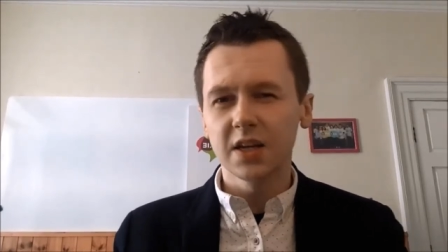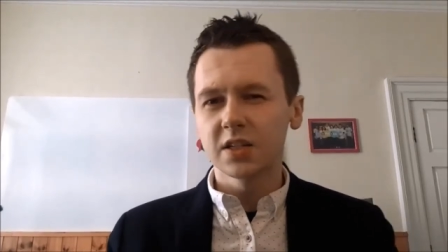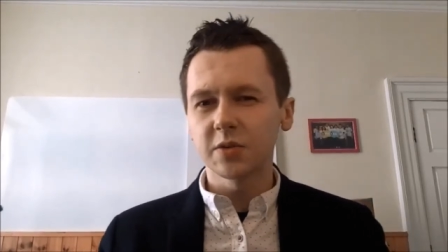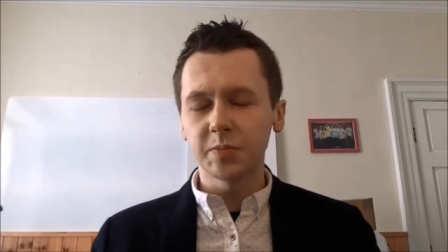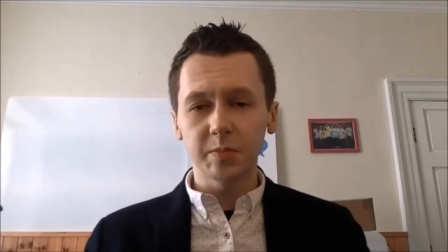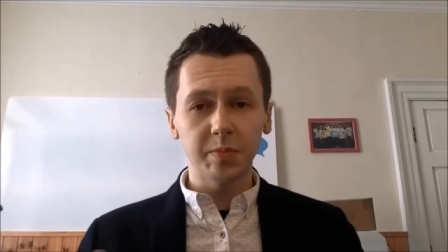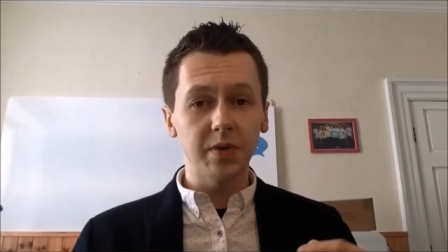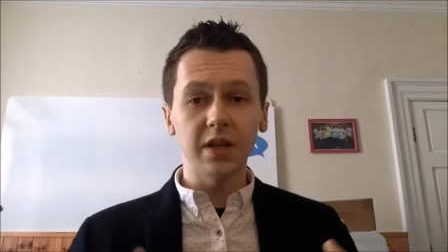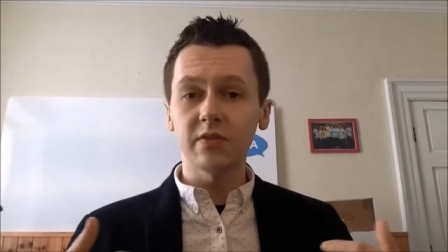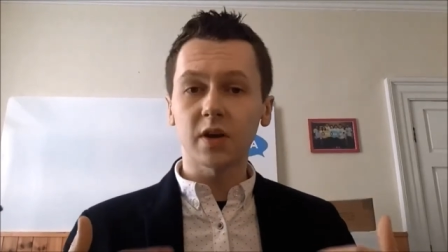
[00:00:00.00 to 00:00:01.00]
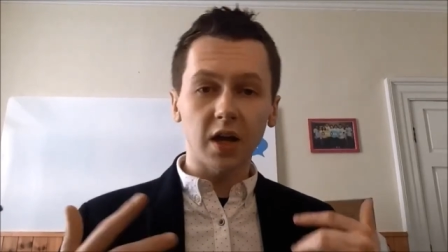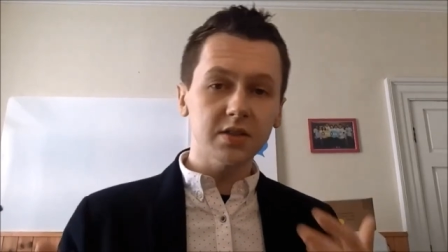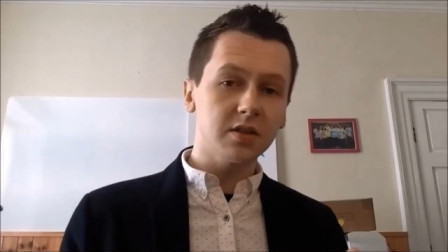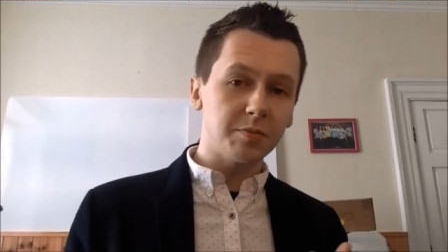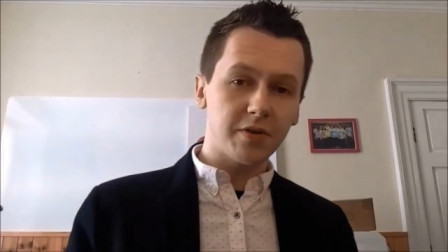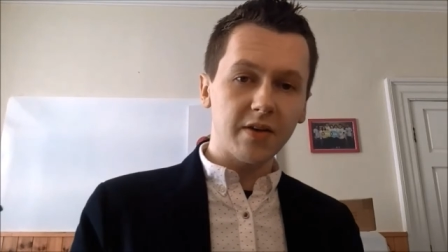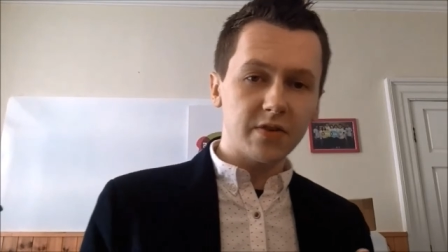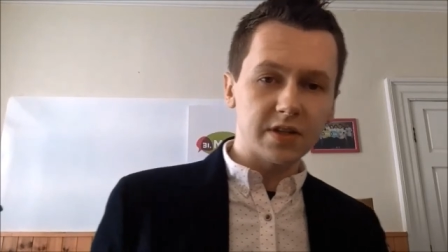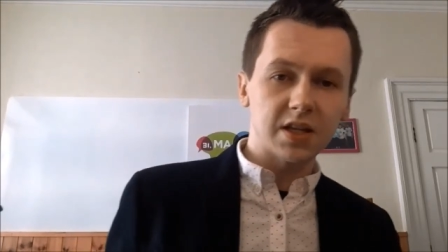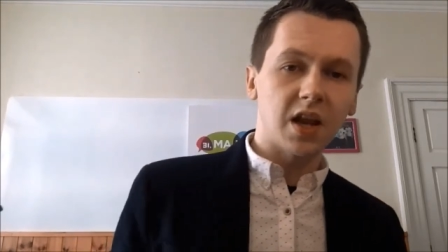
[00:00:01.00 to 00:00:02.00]
So because of the
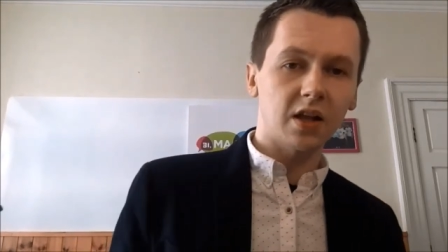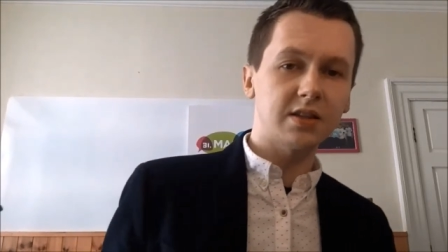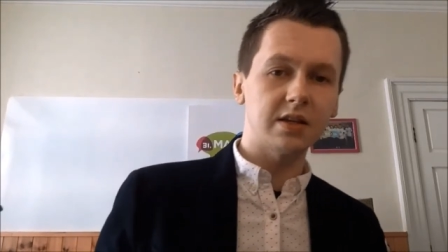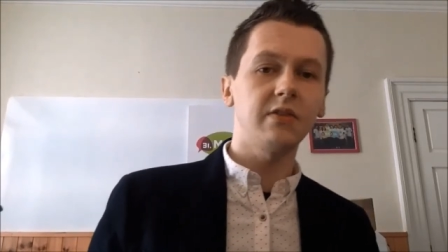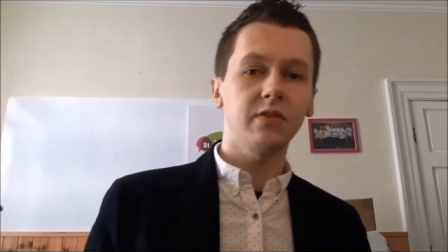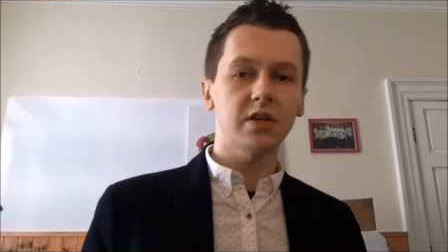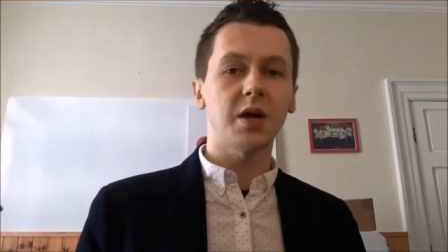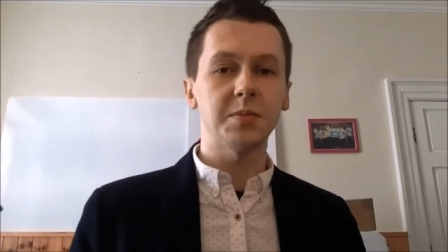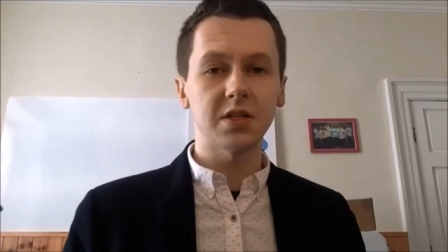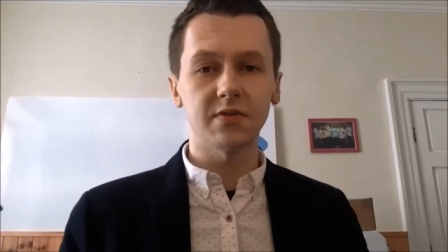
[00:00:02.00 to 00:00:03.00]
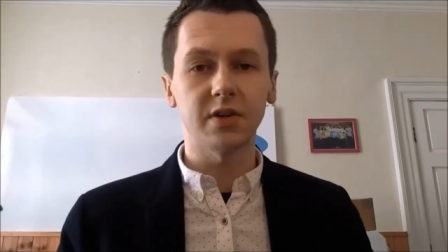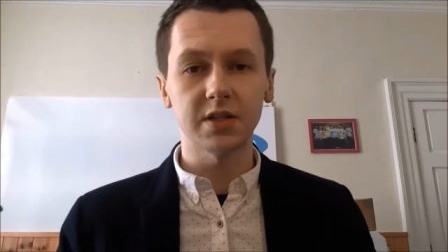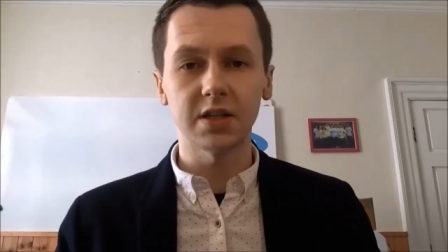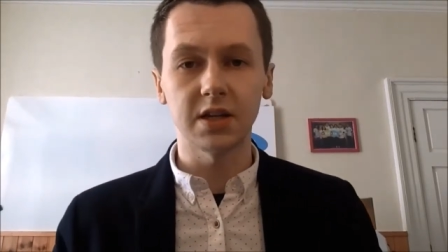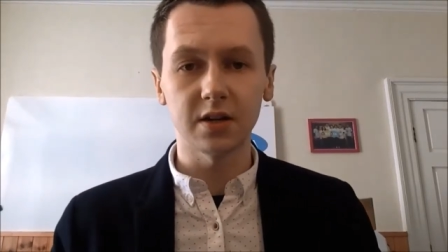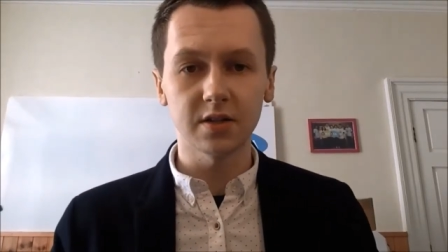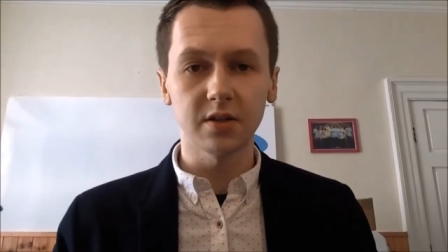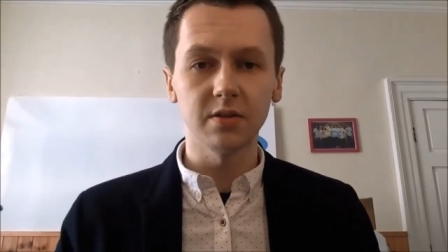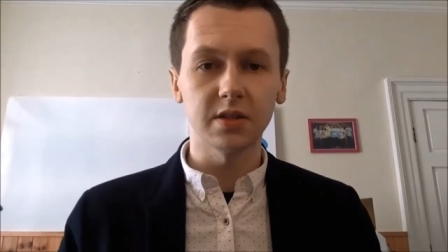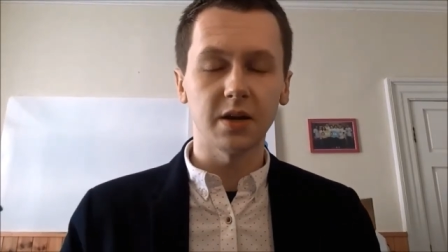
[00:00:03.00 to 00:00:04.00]
prevalence of lots of different types of diversity in our
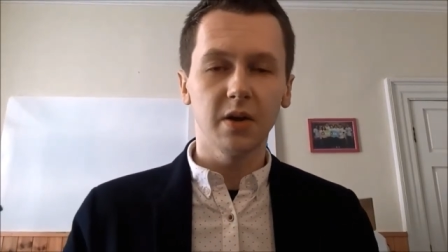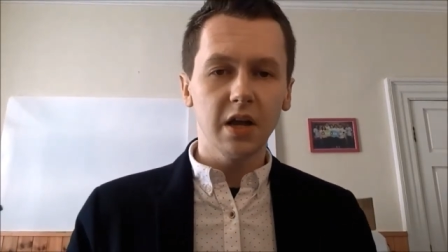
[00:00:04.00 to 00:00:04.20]
schools now,